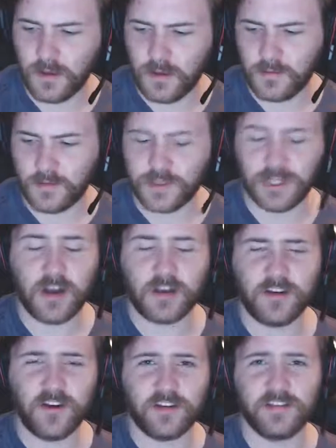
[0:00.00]
The Shocker I
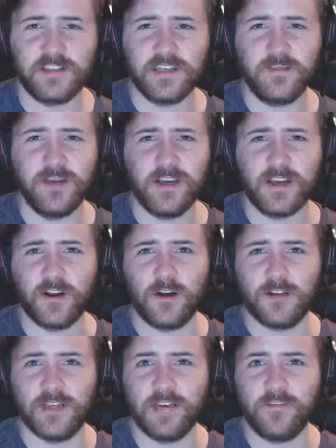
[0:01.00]
could see being an
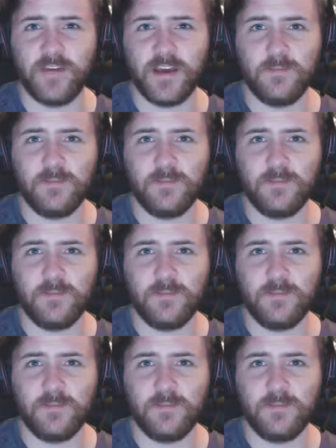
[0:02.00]
all-day vape.